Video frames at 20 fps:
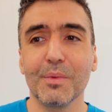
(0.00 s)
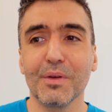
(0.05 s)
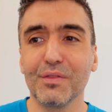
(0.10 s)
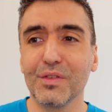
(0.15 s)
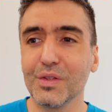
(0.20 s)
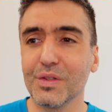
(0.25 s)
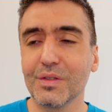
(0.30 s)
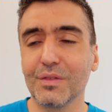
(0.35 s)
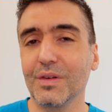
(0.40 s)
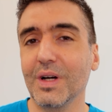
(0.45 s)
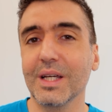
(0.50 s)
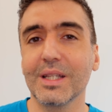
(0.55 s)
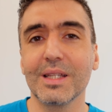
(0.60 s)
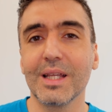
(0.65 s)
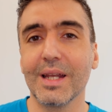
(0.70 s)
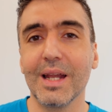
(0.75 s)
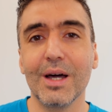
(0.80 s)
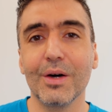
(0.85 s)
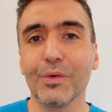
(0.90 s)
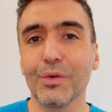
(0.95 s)
If you divide
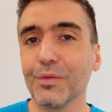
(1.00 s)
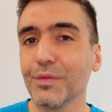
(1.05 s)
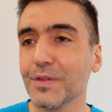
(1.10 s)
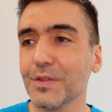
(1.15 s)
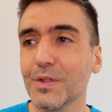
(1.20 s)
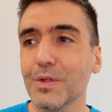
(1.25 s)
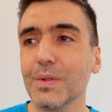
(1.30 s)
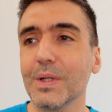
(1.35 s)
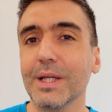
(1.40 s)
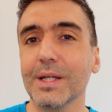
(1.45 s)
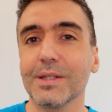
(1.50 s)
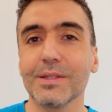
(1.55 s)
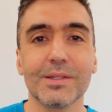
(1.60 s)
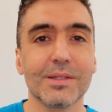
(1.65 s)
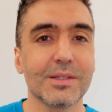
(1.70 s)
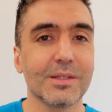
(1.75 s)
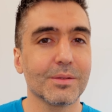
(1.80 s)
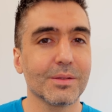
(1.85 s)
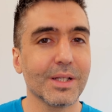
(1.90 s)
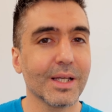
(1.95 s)
that out over 2 years,
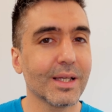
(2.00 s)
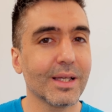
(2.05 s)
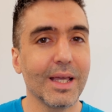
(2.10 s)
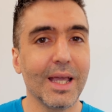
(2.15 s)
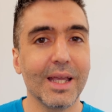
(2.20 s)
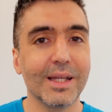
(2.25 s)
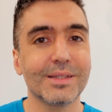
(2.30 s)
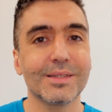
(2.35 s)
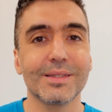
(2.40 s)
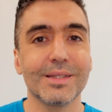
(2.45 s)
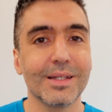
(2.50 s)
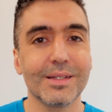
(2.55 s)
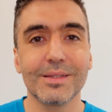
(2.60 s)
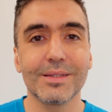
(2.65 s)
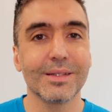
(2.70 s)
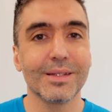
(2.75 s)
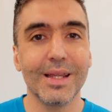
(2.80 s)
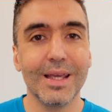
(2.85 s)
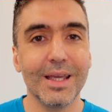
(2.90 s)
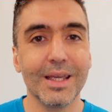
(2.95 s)
it's like 8 cents
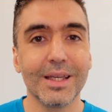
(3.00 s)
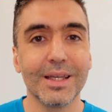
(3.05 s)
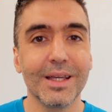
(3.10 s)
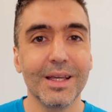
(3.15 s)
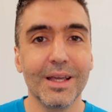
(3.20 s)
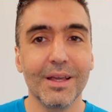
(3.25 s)
a day.